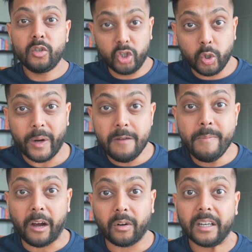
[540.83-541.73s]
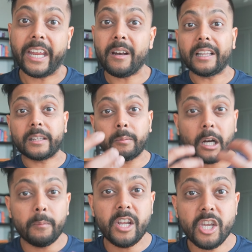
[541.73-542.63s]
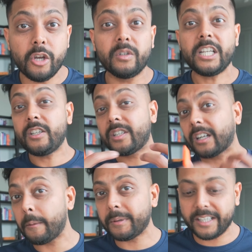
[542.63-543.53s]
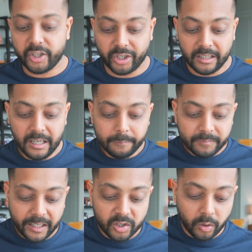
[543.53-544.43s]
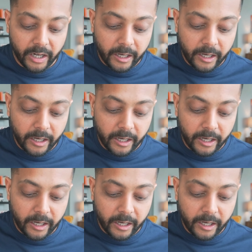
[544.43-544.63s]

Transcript: Just do inbound. Get, let them come to you. Teach the competition. And so